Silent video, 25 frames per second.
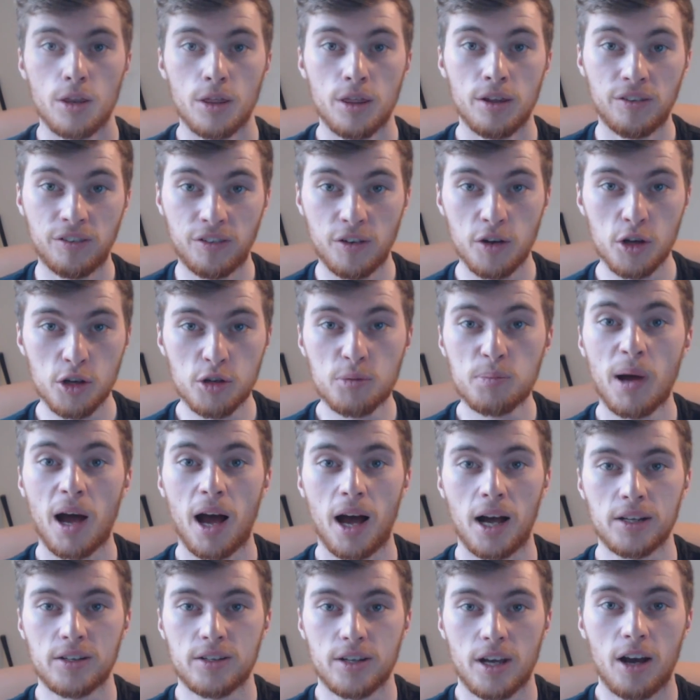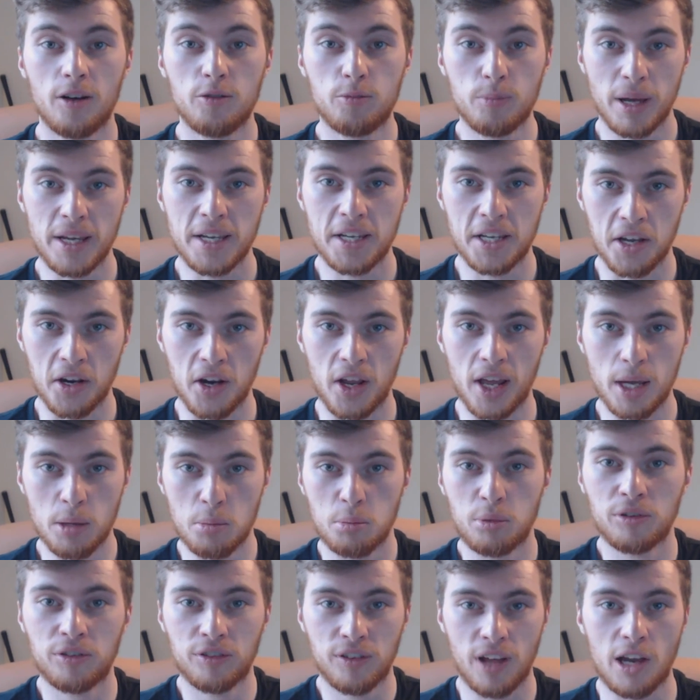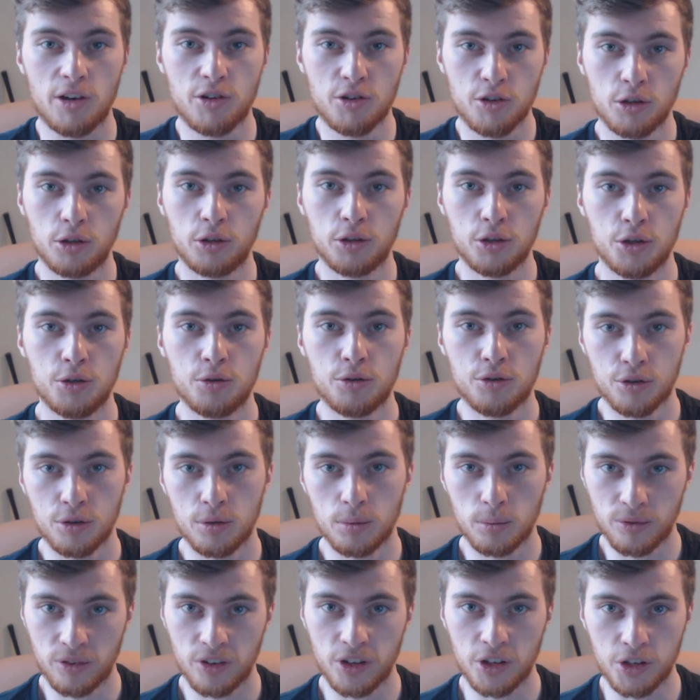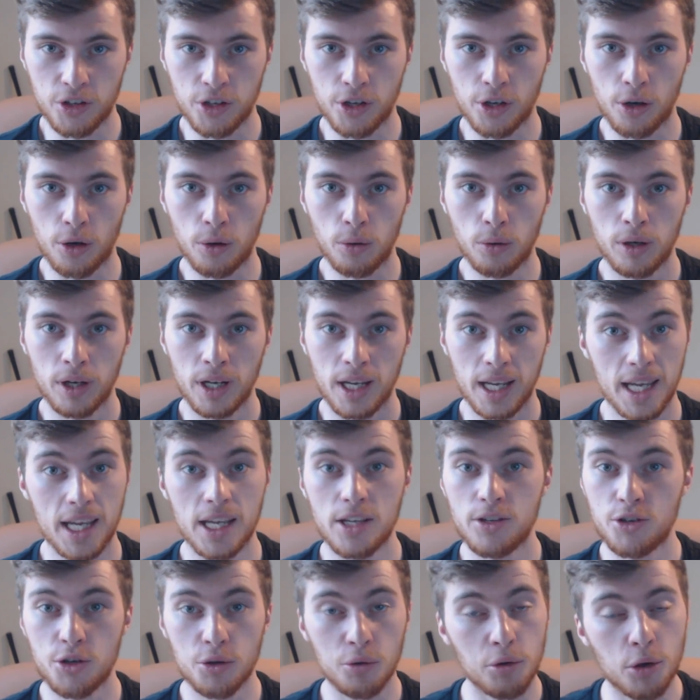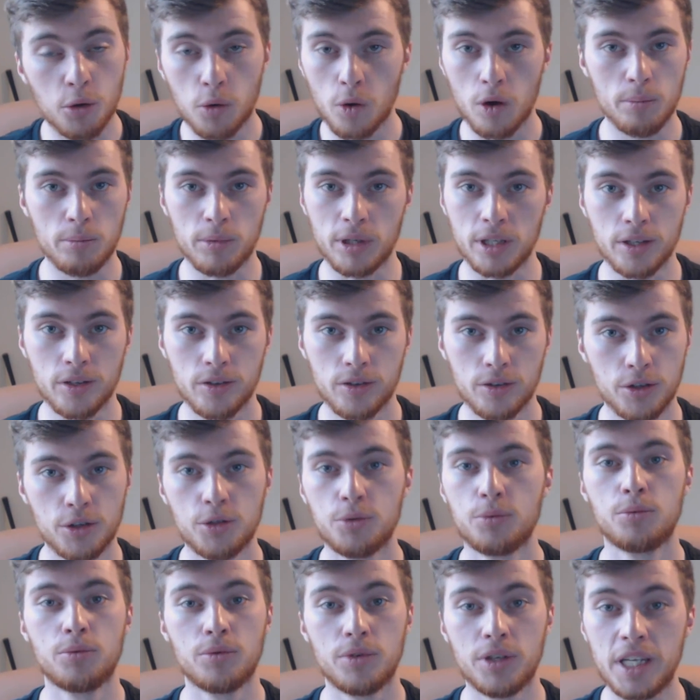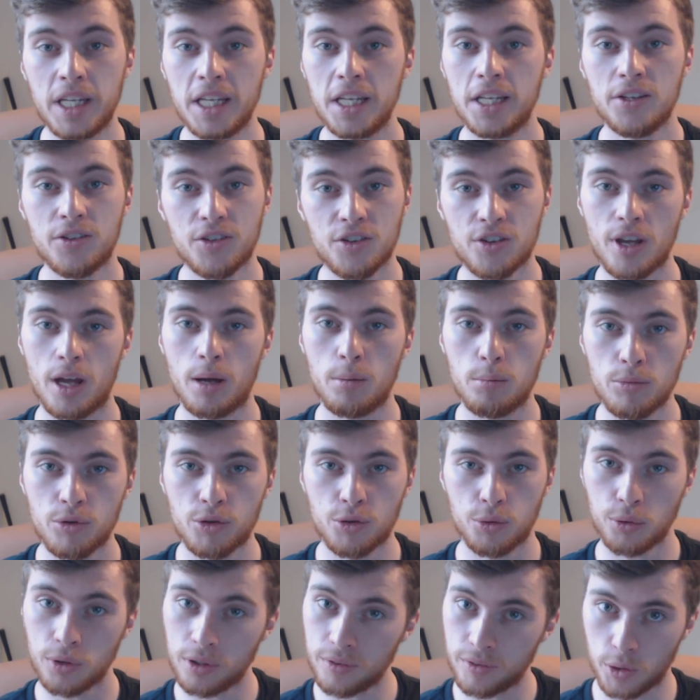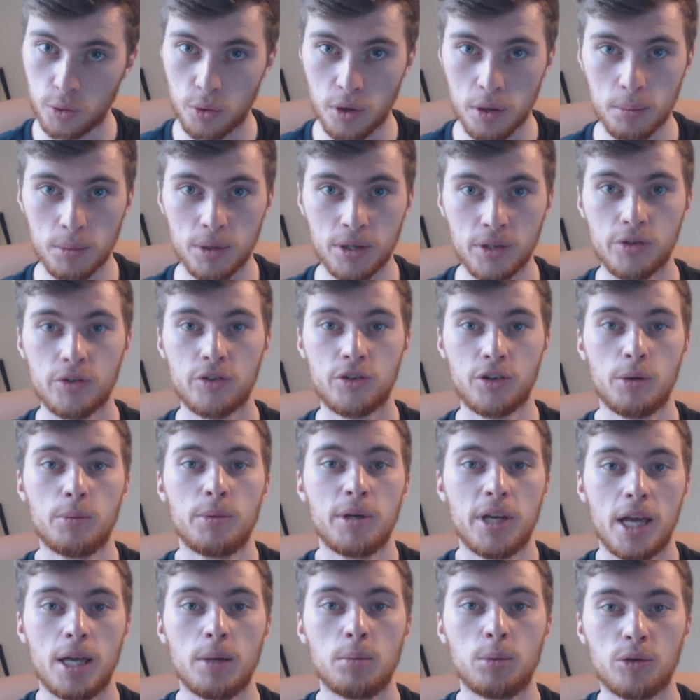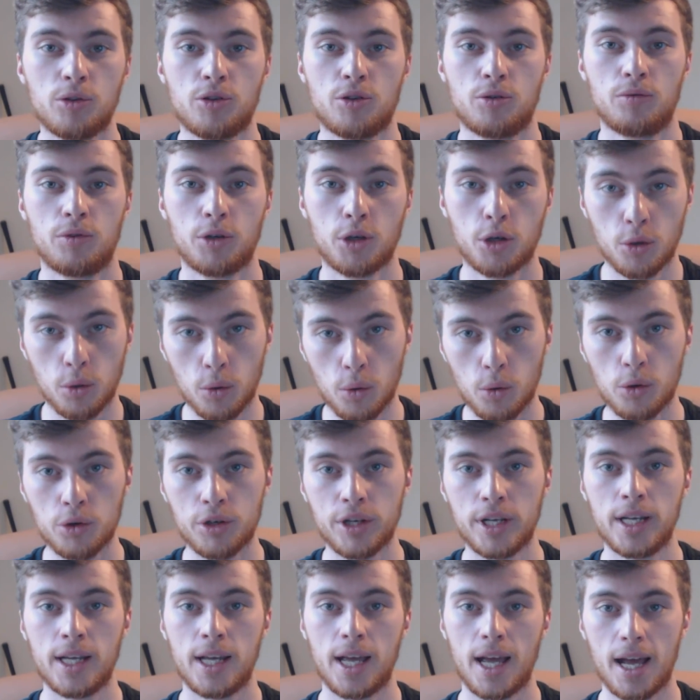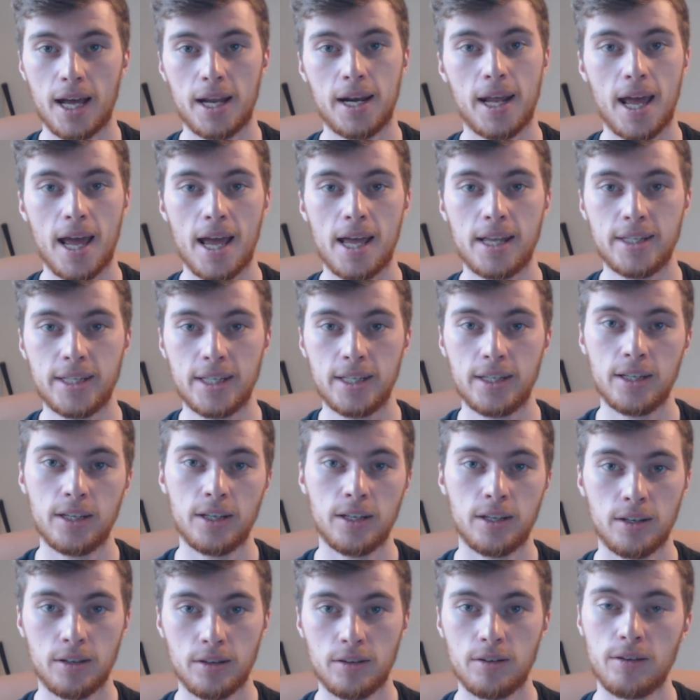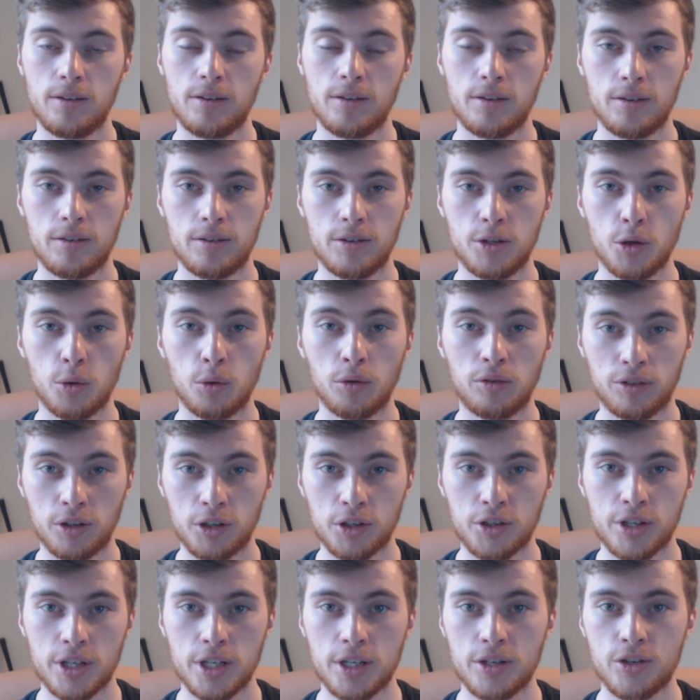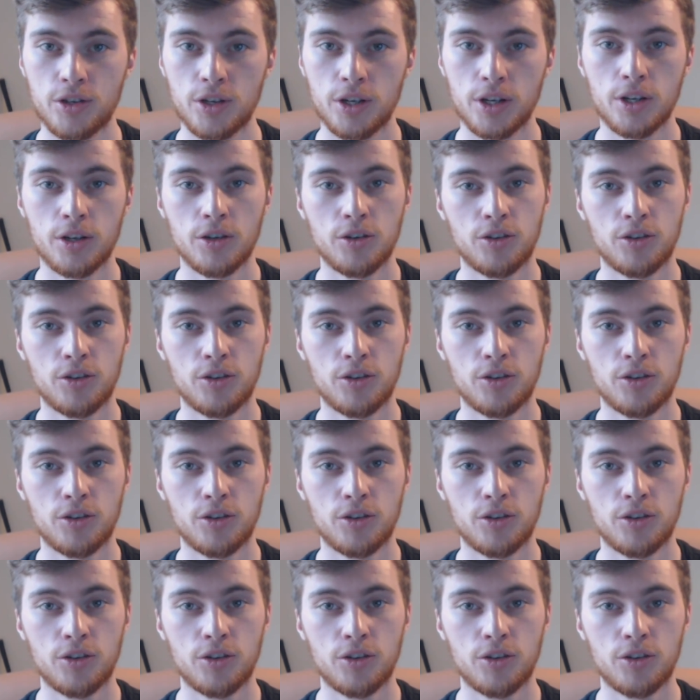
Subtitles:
The first part of making a professional YouTube video is your equipment. You need some sort of equipment to be able to record and edit your footage.